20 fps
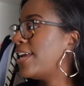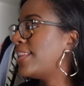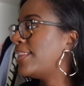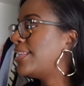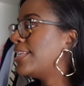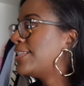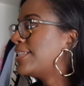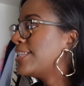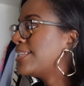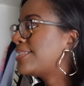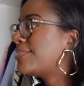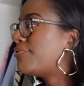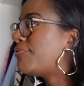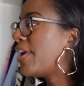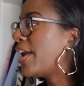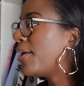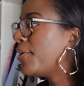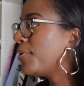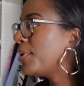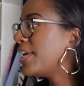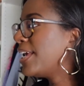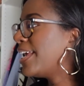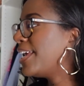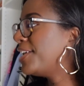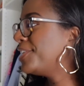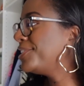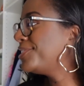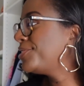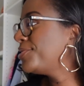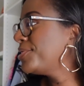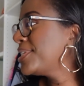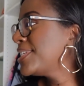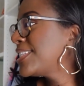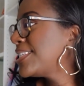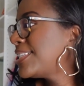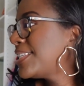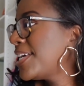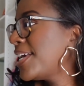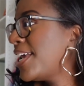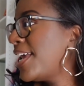This is very
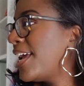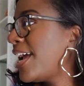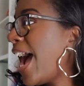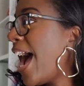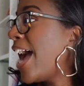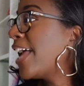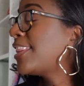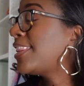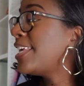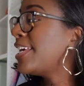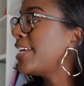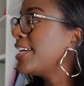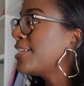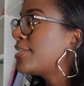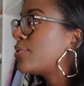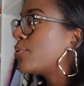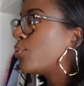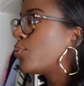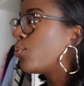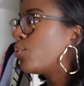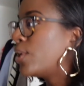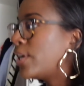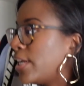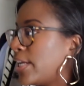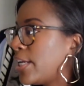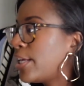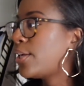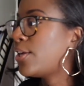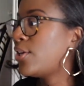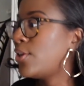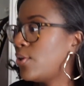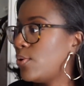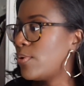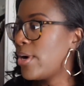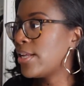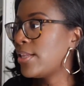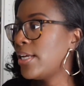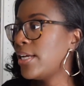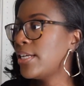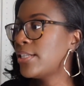interesting. I think it's really cute.
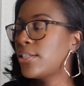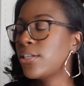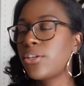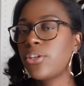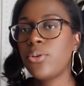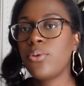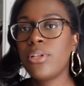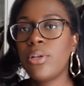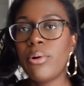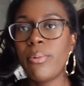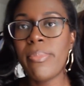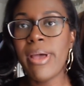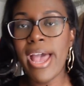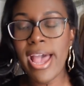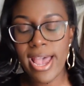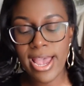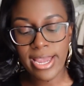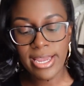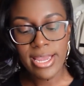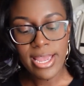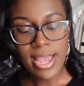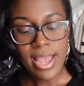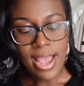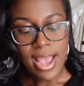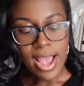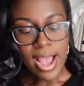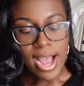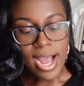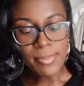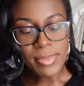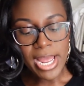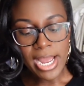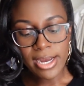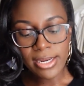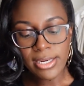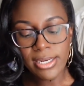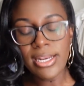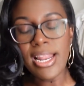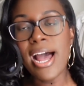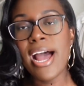I think it's a cute little bag. I'm not
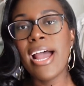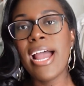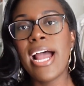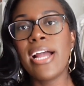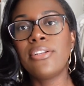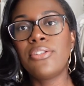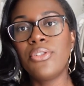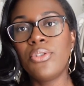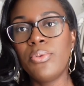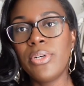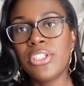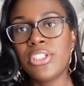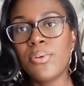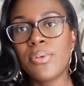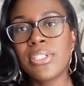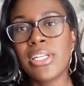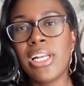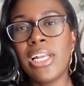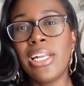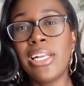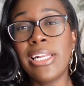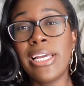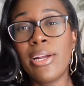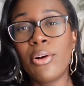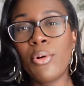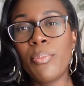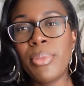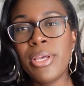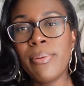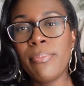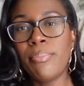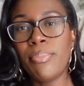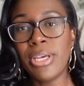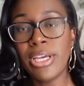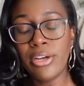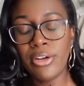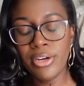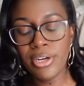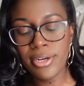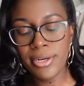gonna lie, I do wish it was a little bit
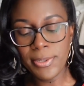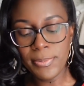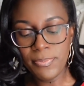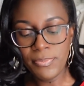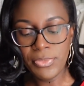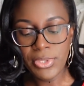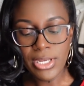bigger.